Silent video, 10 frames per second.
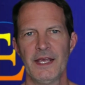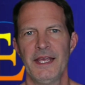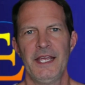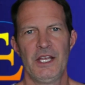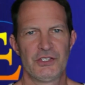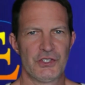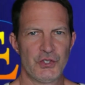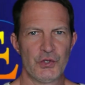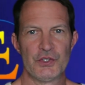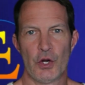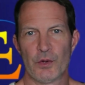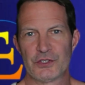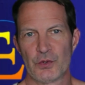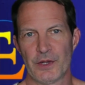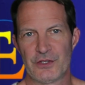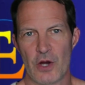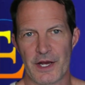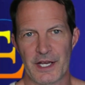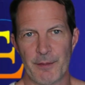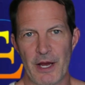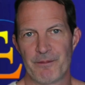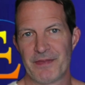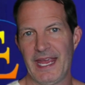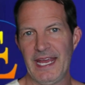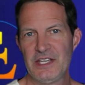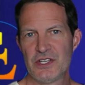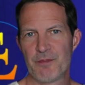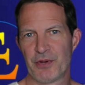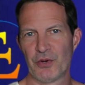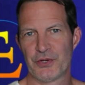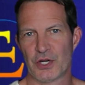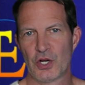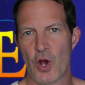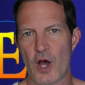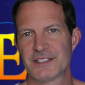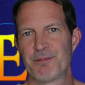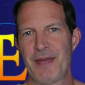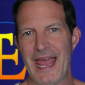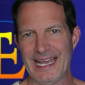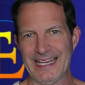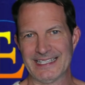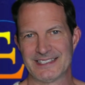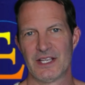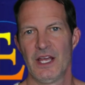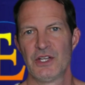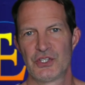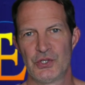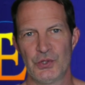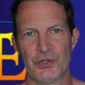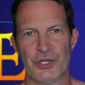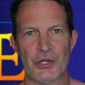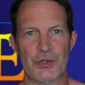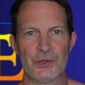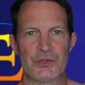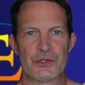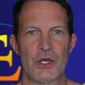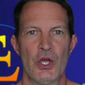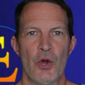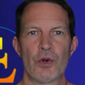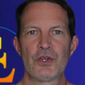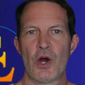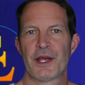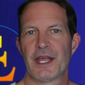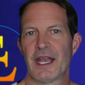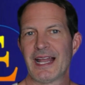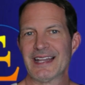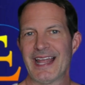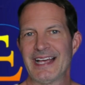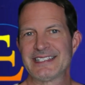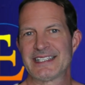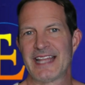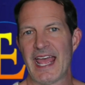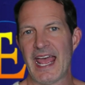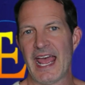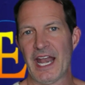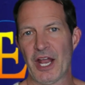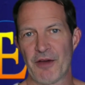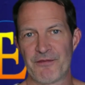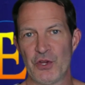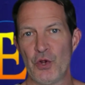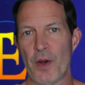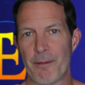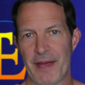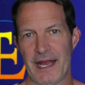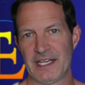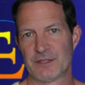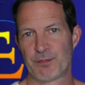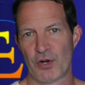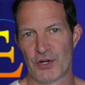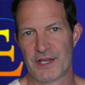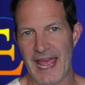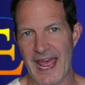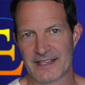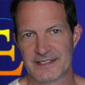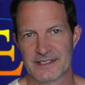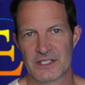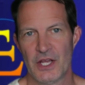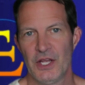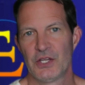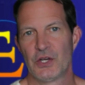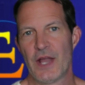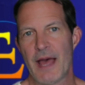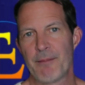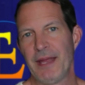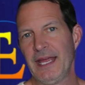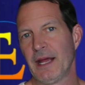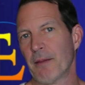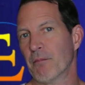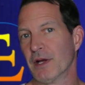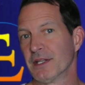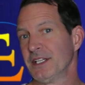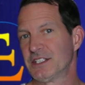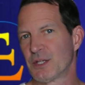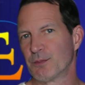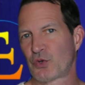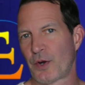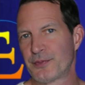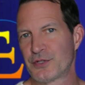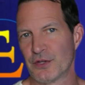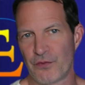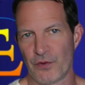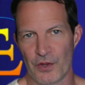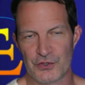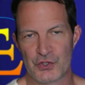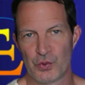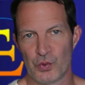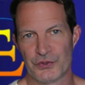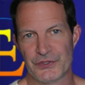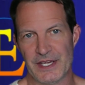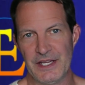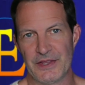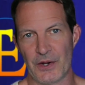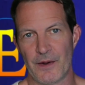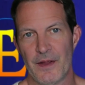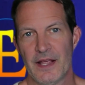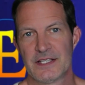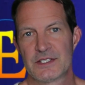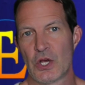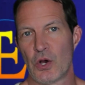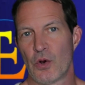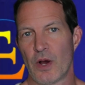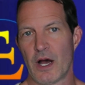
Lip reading: Here's the truth no one's really talking about. Agent Builder costs pennies to use. We're talking less than a few pennies per task. You're not paying monthly subscriptions for those tools either. So